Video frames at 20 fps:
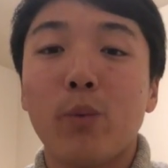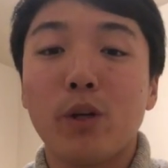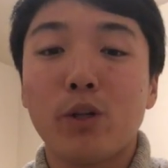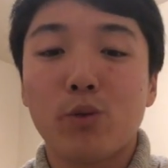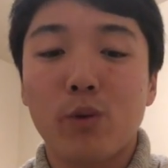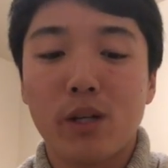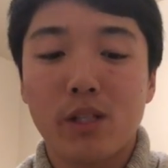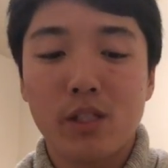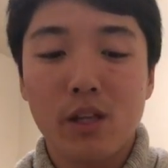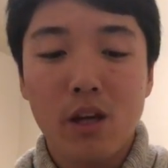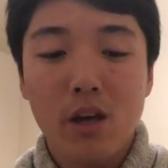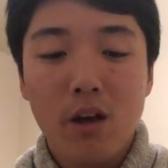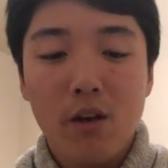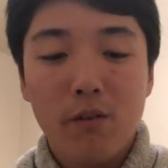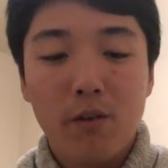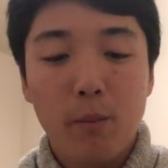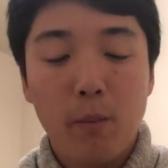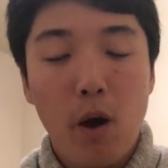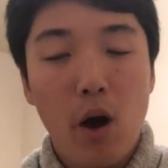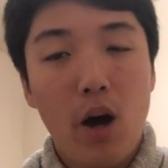which was
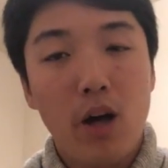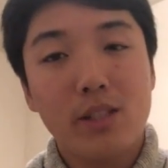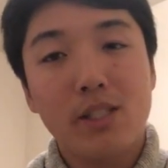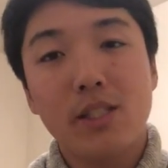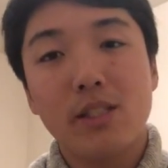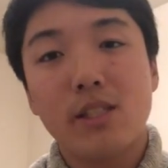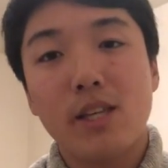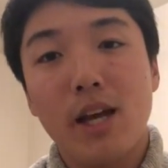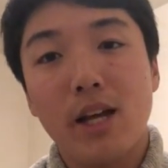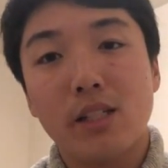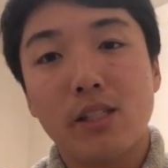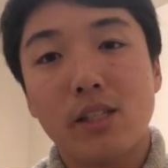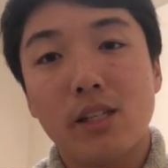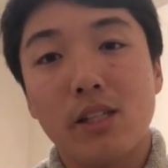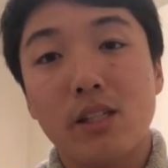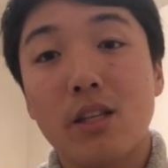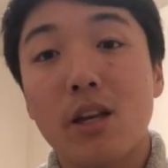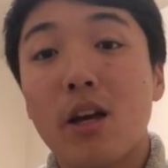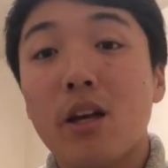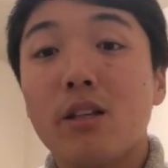from Austin,
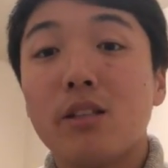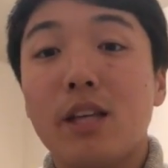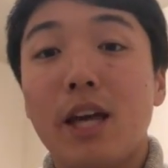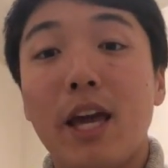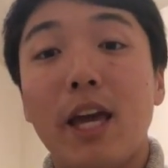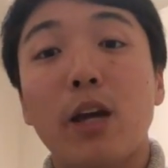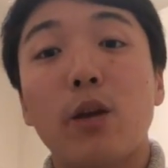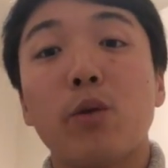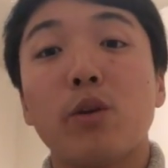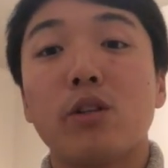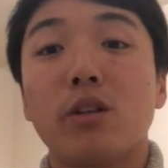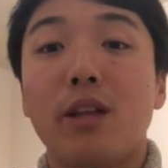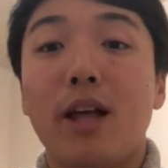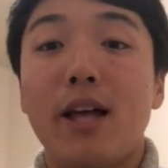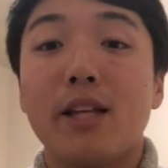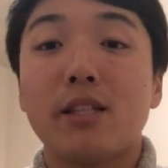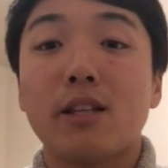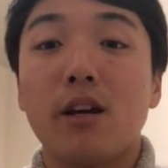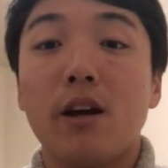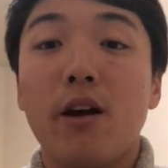Texas to Anchorage,
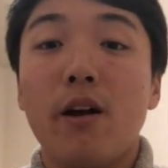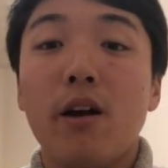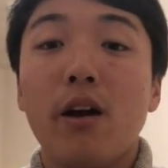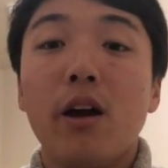Alaska.